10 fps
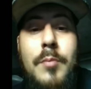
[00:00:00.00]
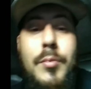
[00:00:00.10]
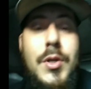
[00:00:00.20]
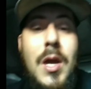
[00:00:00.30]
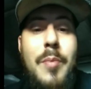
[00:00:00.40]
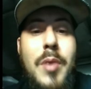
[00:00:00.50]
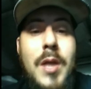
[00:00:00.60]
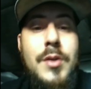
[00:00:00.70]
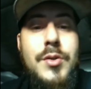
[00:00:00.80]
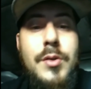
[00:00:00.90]
But you got to pay
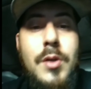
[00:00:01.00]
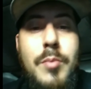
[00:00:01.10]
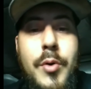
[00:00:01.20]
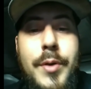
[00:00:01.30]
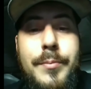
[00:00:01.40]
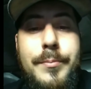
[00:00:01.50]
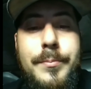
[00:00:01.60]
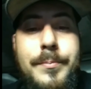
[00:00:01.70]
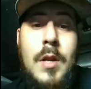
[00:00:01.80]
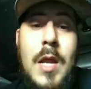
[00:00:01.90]
attention to your opponent.
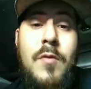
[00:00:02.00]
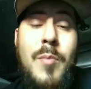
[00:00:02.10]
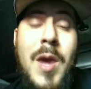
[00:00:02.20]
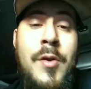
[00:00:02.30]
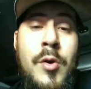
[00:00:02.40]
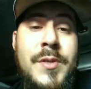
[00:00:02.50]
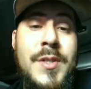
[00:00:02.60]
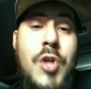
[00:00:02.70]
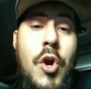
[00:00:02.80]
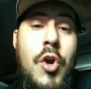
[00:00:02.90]
Everybody knows
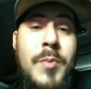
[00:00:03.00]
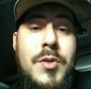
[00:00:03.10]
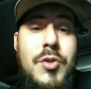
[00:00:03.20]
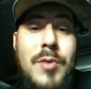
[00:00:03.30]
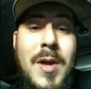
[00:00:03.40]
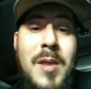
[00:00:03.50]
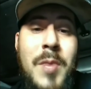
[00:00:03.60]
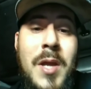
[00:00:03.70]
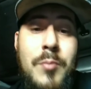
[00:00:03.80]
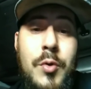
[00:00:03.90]
in tournaments you got to
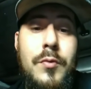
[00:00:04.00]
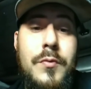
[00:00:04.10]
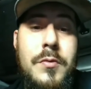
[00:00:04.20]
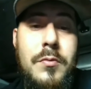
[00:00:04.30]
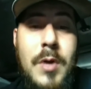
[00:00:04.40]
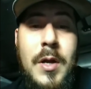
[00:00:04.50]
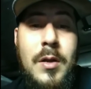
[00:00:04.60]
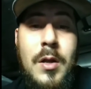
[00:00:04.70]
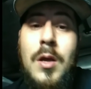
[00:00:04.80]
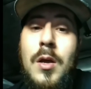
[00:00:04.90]
make moves, right?